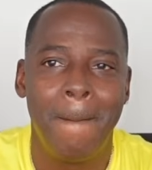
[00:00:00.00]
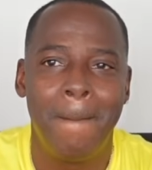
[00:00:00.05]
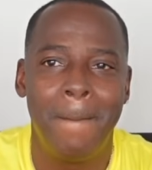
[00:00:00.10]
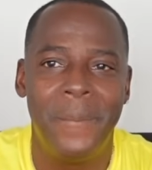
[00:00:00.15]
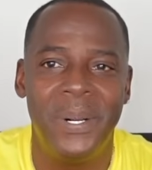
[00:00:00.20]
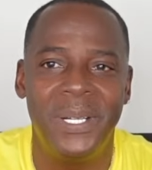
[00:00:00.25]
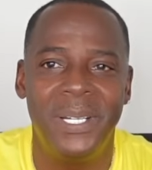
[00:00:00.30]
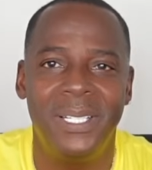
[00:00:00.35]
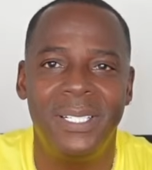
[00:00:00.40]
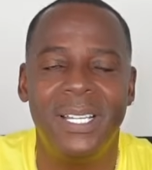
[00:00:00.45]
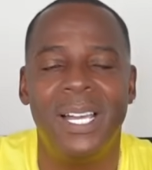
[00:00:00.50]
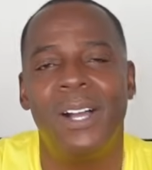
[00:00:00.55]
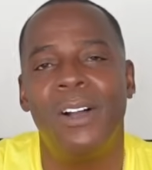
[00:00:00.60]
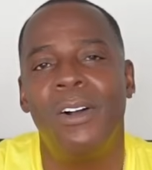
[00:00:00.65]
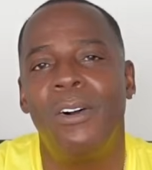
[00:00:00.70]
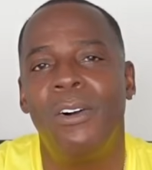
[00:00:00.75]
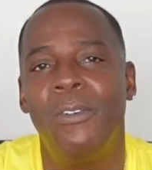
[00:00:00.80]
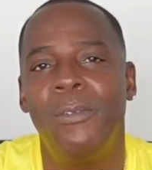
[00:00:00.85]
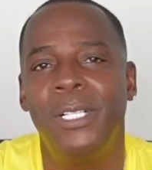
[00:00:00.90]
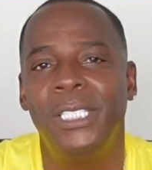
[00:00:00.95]
But I
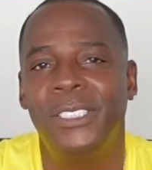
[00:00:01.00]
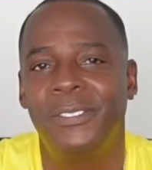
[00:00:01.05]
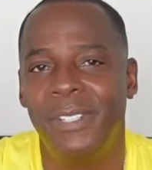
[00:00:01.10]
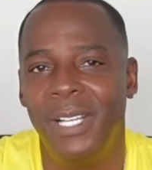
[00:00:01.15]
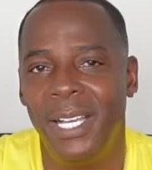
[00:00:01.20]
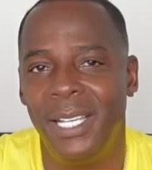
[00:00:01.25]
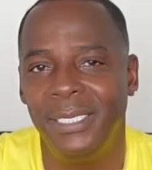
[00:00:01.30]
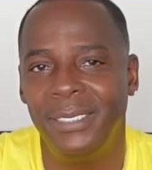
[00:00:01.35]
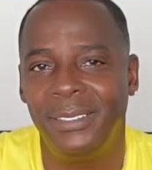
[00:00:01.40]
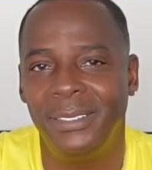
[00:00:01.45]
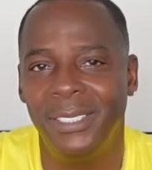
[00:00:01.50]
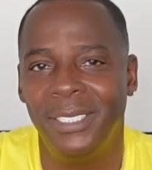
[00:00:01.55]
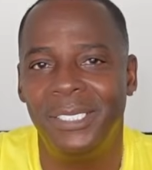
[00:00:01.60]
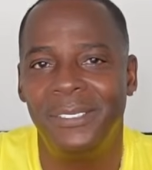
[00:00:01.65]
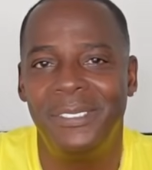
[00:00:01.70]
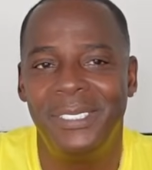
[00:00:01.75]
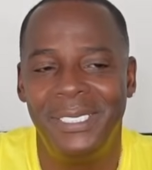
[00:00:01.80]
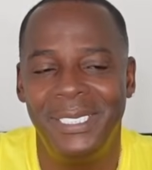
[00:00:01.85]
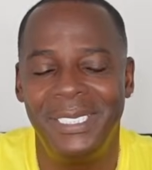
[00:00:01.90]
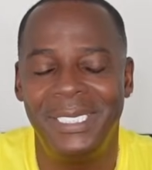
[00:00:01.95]
always find
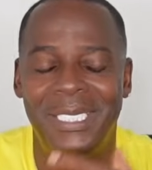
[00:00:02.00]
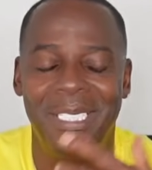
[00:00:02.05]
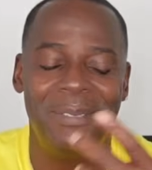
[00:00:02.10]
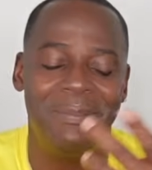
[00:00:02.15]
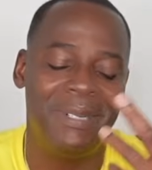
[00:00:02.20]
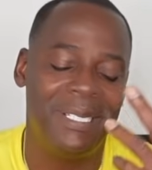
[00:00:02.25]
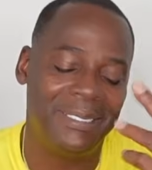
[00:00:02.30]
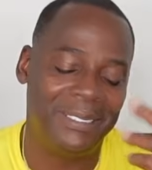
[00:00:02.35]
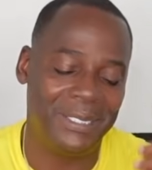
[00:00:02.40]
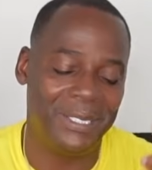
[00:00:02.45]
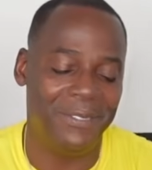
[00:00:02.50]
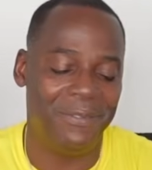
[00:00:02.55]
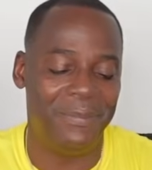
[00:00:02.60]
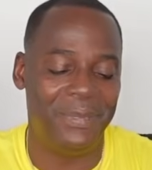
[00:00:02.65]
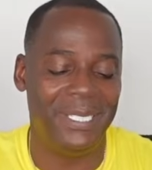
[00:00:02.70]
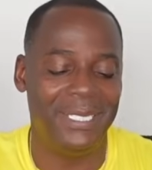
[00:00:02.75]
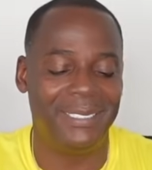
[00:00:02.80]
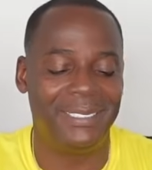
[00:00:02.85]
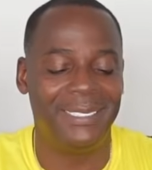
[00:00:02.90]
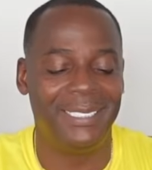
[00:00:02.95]
stuff to keep myself
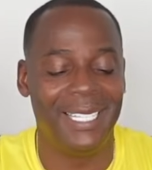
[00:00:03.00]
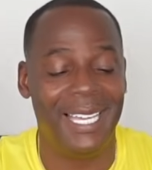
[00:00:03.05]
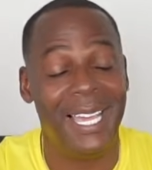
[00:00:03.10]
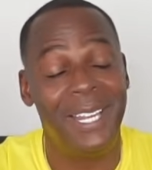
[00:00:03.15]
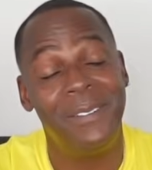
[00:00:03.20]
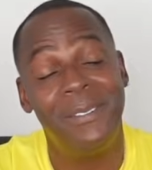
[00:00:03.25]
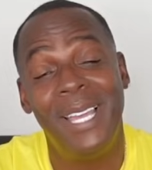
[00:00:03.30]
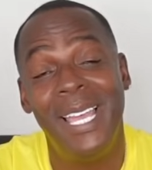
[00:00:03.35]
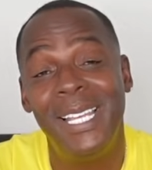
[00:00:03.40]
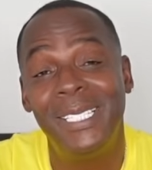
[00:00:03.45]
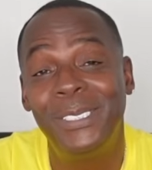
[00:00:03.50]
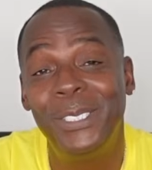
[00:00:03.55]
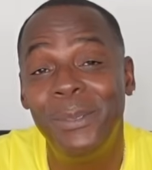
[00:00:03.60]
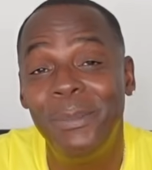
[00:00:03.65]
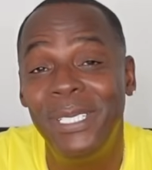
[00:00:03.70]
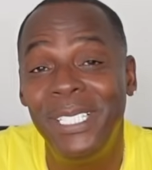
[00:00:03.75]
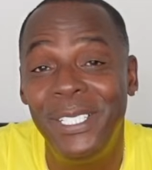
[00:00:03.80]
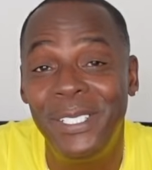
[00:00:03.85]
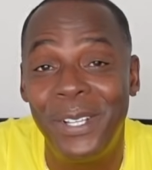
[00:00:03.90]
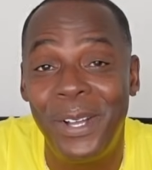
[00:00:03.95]
busy. I don't have too
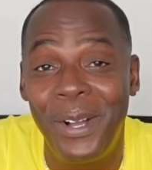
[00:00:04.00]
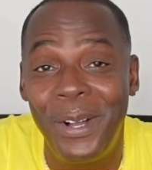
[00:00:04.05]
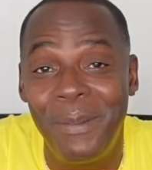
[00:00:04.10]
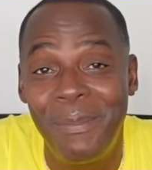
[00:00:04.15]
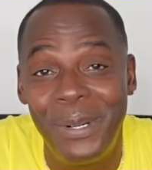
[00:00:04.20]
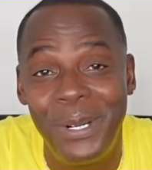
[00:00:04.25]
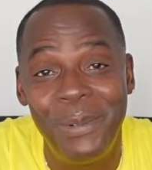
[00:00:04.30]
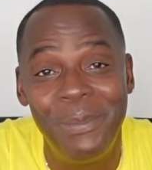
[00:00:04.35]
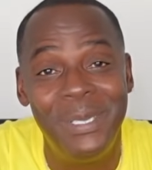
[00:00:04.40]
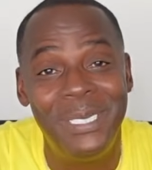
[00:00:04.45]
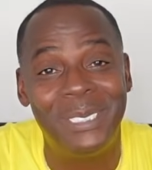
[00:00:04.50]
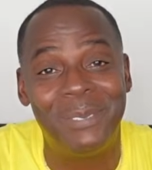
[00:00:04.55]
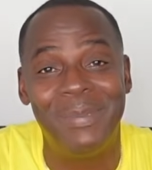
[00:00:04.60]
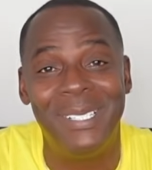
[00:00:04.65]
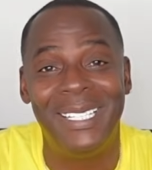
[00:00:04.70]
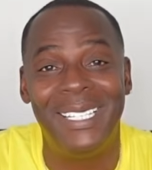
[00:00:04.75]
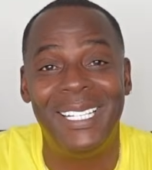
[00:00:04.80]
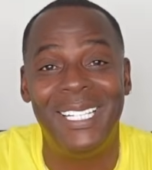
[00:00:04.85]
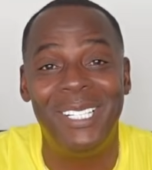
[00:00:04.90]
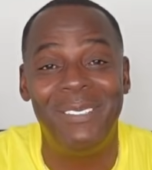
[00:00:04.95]
many dog moments,
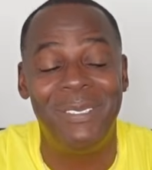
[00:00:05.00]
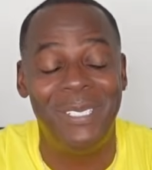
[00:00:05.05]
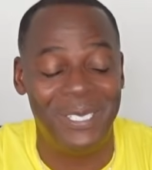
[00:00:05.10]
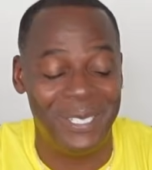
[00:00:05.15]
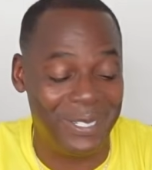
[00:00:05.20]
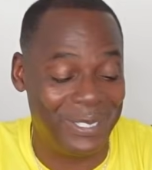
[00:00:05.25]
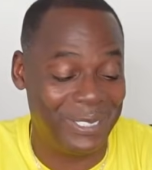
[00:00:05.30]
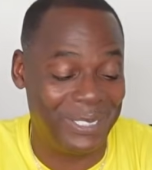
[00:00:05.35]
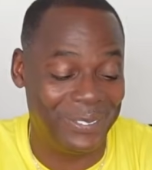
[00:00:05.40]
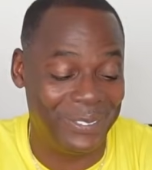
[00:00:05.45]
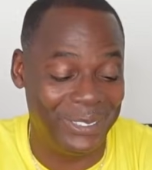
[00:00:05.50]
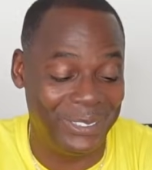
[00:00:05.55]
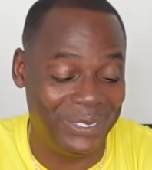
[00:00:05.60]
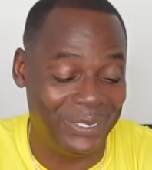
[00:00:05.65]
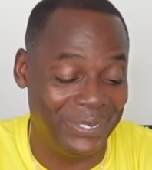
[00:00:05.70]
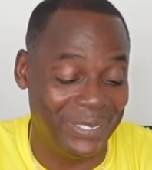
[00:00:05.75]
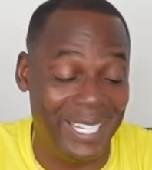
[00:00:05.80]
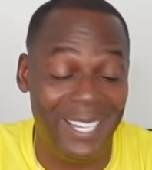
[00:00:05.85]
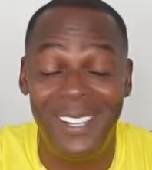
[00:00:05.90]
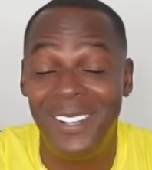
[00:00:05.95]
man, to be honest with
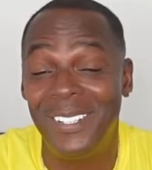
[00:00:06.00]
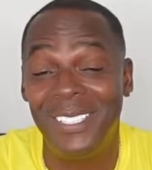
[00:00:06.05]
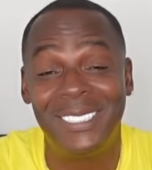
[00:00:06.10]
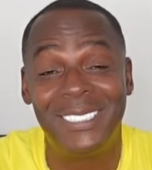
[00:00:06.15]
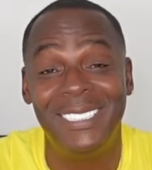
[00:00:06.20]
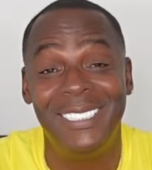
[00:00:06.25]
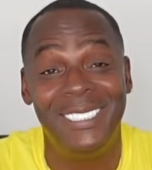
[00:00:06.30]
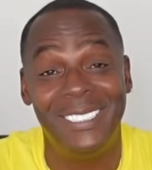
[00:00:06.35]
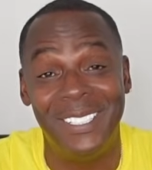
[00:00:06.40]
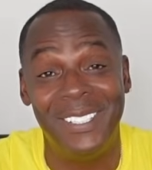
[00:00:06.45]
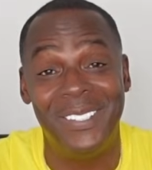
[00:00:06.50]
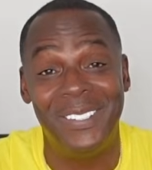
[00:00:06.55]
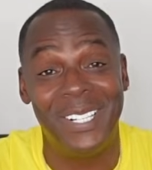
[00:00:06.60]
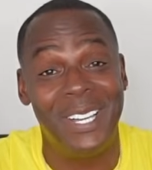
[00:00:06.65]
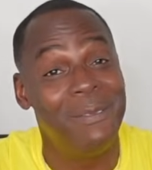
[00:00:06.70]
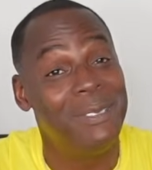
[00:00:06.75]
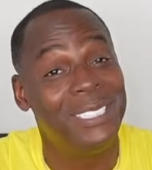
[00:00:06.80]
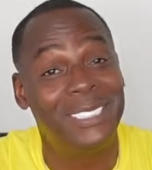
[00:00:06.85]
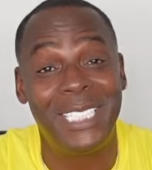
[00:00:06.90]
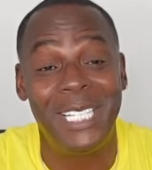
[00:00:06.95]
you. I honestly don't.
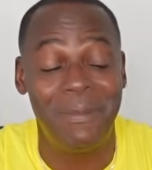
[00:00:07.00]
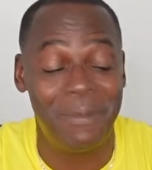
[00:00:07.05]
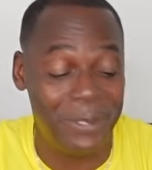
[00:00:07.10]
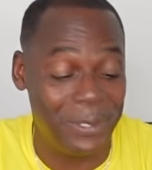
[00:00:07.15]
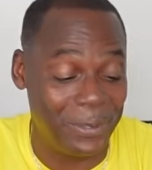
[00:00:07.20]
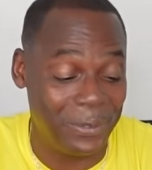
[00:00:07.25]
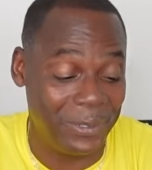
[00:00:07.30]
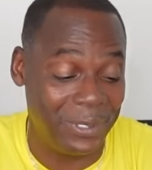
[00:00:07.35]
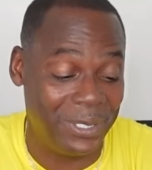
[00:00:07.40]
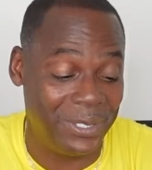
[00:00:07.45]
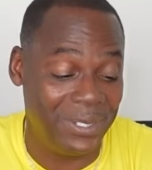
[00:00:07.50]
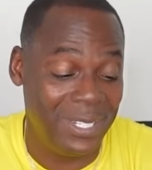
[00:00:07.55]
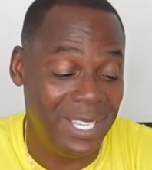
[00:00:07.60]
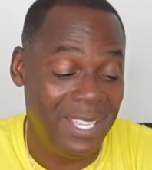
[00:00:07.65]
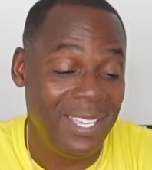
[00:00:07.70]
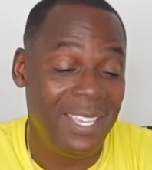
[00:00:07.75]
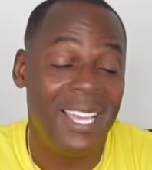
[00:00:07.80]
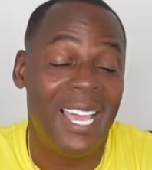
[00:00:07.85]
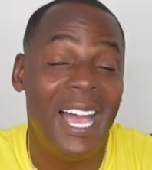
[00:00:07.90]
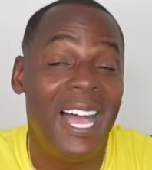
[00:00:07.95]
I'm just keeping it real.
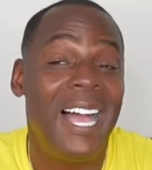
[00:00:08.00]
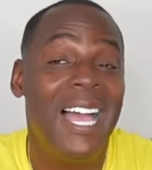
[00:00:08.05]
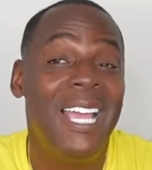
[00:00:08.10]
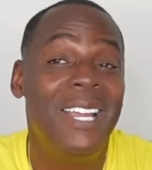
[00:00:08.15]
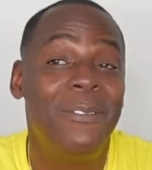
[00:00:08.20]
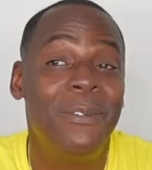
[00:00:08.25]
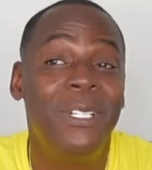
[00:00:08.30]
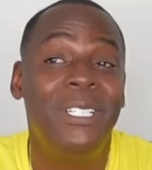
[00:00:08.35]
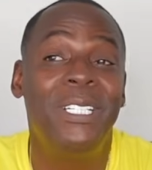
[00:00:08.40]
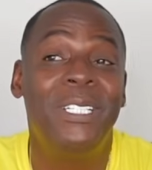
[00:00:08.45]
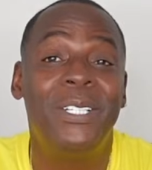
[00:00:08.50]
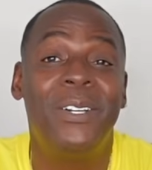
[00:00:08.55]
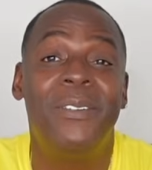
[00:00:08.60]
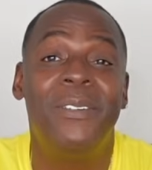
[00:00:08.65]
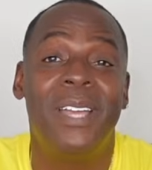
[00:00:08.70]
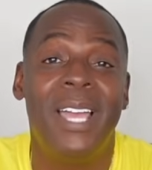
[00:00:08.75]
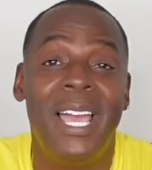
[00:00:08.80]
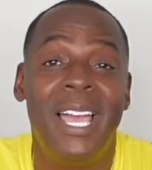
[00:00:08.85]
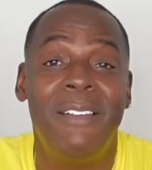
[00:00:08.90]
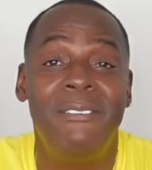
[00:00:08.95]
I really
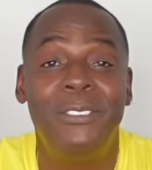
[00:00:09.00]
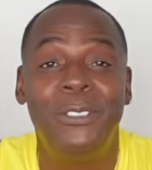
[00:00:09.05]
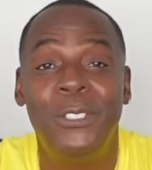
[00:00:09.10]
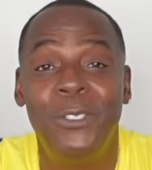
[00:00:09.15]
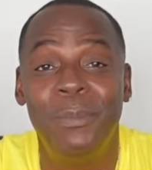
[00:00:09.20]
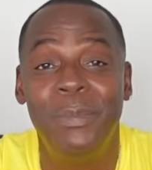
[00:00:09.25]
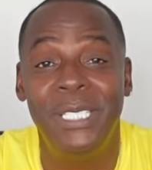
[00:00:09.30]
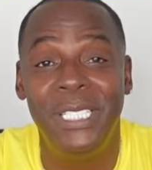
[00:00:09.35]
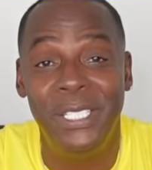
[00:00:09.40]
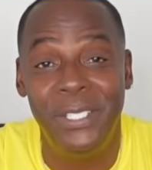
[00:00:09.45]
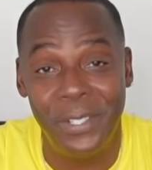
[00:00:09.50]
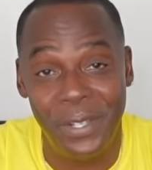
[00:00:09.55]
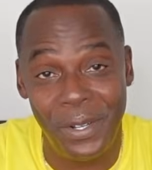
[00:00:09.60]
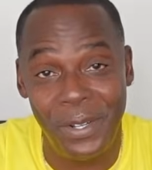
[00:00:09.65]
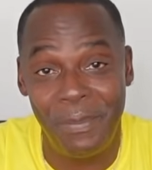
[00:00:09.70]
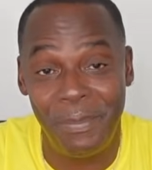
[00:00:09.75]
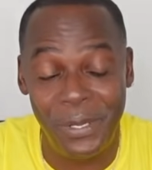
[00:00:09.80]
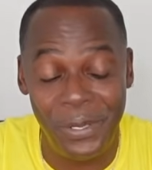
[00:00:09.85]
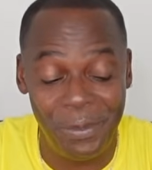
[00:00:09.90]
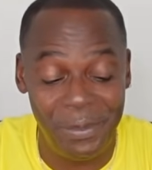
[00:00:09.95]
don't have too many
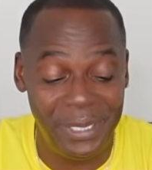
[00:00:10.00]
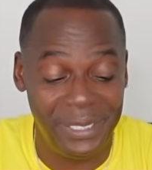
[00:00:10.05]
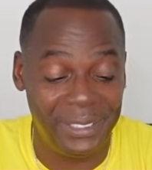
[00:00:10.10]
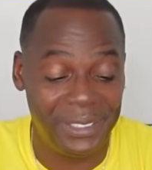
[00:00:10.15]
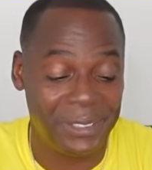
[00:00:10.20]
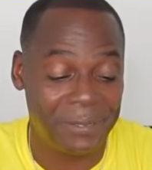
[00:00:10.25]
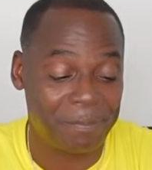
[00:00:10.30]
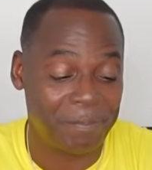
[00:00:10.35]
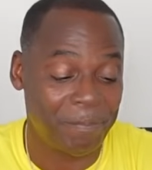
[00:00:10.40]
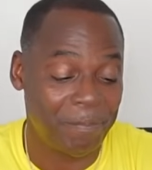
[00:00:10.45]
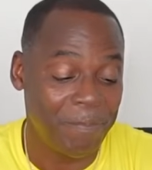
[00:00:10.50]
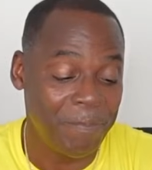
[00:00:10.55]
dog moments.